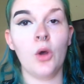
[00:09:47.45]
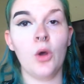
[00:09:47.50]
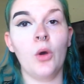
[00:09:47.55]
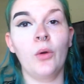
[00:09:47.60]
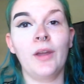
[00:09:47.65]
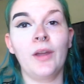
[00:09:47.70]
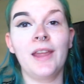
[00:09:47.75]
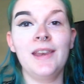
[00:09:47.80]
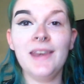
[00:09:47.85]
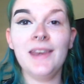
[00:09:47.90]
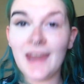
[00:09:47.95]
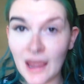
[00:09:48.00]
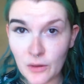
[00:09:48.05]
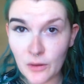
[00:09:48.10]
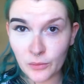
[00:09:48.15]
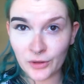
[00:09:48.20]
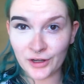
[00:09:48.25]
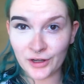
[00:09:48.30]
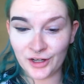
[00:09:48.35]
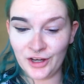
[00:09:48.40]
Okay,
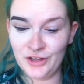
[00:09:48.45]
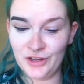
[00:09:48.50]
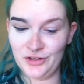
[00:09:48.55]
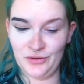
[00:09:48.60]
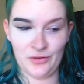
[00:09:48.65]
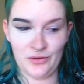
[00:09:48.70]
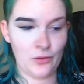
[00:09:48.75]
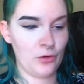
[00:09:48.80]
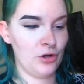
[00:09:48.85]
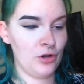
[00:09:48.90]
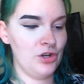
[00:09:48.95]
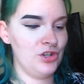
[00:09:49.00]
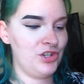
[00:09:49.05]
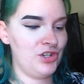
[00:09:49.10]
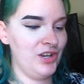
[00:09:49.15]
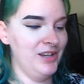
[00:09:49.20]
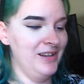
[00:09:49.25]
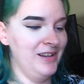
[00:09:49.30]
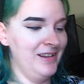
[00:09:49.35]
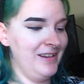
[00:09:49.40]
now we're going to do the orange.
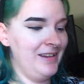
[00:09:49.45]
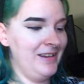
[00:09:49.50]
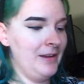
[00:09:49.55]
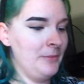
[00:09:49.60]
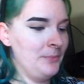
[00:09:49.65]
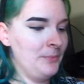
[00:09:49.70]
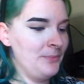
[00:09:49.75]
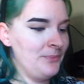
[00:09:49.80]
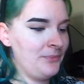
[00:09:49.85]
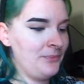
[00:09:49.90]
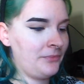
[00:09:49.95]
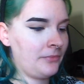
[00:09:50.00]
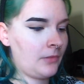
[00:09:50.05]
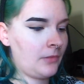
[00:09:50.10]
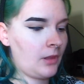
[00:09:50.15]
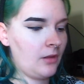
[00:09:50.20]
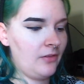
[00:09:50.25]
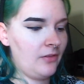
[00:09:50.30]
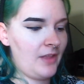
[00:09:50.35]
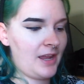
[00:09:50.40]

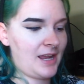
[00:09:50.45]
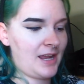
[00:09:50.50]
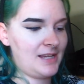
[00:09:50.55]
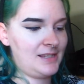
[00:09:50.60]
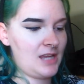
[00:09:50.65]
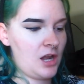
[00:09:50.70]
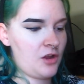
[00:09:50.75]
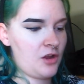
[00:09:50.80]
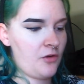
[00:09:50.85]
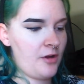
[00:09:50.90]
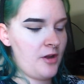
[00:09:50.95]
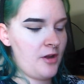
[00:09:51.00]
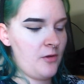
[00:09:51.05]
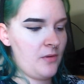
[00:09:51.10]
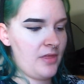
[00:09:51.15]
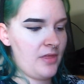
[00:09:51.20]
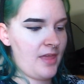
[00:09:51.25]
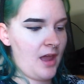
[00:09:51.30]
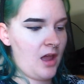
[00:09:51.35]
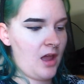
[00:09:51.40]
Like I said, go in
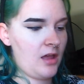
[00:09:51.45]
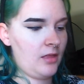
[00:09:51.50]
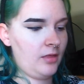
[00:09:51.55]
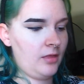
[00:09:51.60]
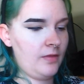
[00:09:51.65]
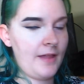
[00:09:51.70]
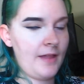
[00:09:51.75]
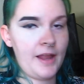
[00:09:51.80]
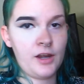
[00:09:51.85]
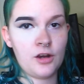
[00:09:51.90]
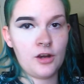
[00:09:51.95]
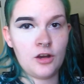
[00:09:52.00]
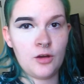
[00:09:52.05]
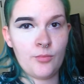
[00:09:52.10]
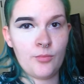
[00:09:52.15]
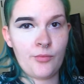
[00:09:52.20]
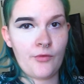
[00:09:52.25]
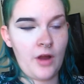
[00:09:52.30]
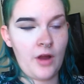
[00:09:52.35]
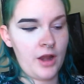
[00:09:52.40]
with that lighter,
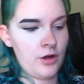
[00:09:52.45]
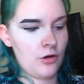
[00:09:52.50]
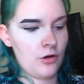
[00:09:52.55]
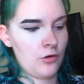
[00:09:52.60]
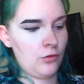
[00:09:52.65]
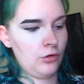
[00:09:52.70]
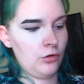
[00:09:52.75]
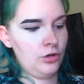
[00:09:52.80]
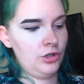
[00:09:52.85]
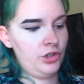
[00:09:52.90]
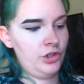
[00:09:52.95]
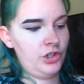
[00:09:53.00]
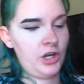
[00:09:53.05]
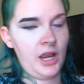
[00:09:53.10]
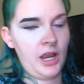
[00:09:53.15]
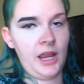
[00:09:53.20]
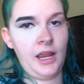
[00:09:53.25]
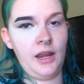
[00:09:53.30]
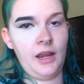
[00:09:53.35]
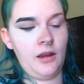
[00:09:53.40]
brighter orange
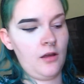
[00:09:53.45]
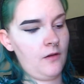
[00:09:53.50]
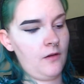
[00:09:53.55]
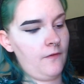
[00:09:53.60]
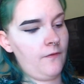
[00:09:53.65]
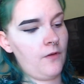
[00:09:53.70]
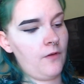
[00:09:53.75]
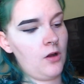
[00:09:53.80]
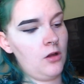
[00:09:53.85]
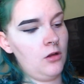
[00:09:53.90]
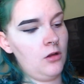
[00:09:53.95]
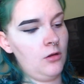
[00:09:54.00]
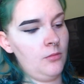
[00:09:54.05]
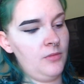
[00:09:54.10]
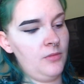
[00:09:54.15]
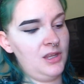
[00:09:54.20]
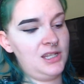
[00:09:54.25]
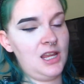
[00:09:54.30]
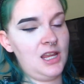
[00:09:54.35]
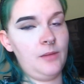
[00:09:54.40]
shade
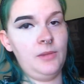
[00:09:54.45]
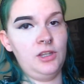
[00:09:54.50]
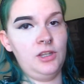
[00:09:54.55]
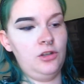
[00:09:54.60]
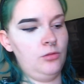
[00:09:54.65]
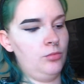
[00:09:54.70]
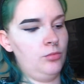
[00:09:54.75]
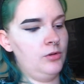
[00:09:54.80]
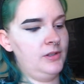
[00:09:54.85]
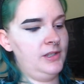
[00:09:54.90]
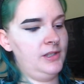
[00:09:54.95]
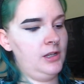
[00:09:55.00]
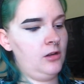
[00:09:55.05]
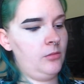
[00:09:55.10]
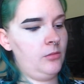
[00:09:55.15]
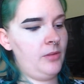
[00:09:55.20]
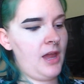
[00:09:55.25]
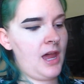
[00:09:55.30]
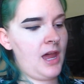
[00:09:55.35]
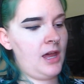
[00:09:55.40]
from the Take Me to
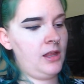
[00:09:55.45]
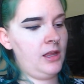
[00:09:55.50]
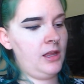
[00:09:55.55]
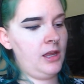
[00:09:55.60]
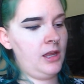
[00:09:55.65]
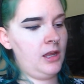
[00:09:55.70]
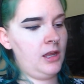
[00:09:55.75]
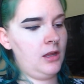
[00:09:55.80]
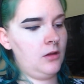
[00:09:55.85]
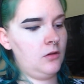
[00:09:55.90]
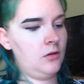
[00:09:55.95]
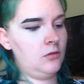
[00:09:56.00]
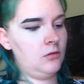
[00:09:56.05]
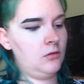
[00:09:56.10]
Brazil palette.